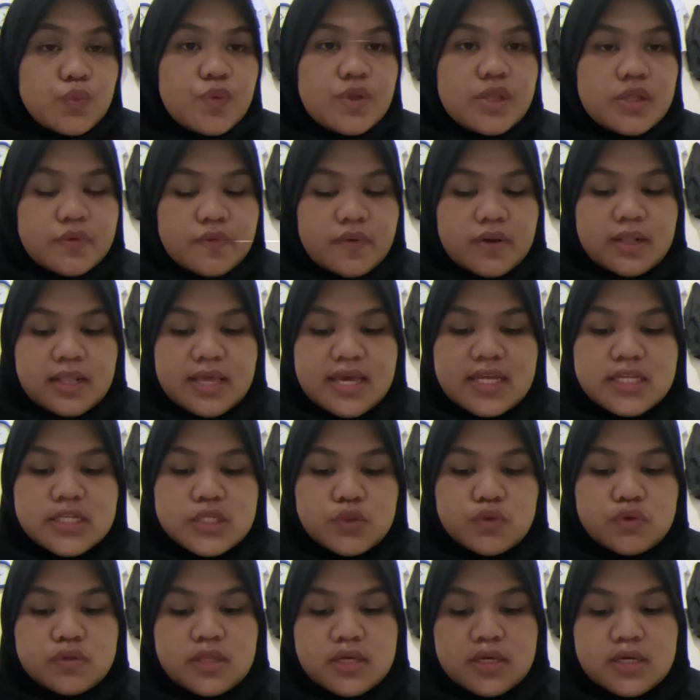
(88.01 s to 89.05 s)
will relate
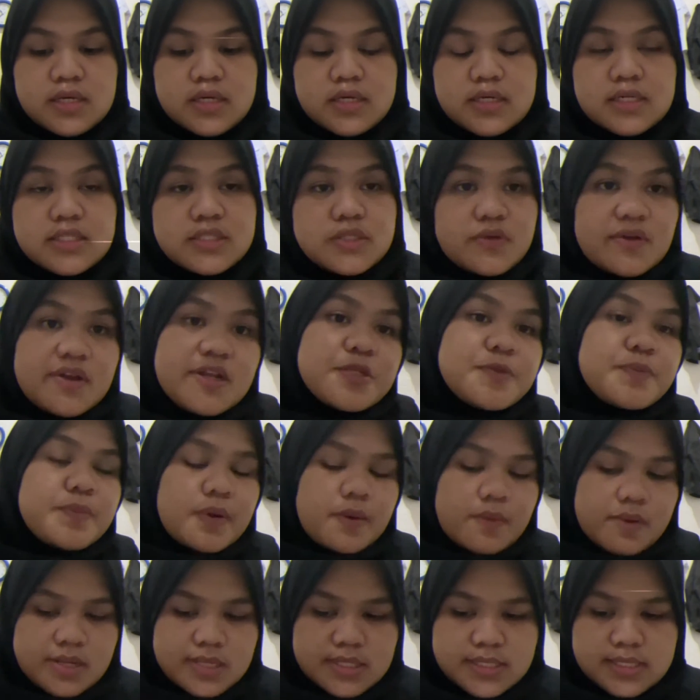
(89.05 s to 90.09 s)
to the
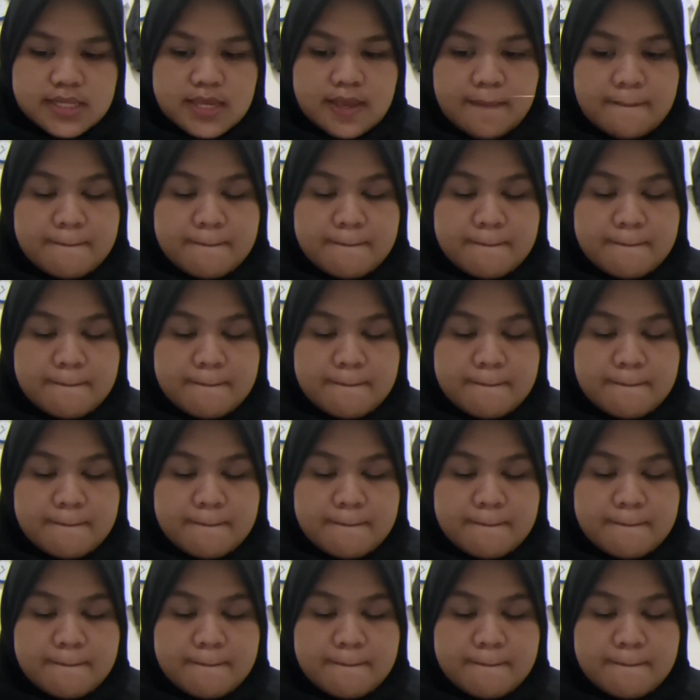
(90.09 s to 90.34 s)
transparency.